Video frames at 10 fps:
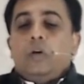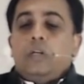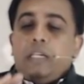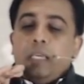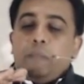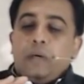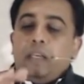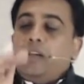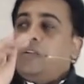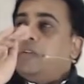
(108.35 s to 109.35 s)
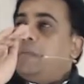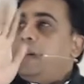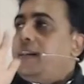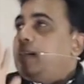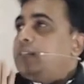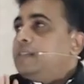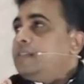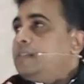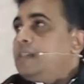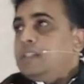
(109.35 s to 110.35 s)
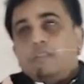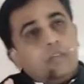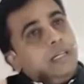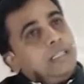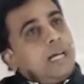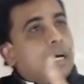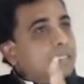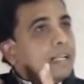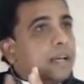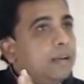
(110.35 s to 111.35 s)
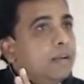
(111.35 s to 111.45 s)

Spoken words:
go deeper into your meditation. So it is asana.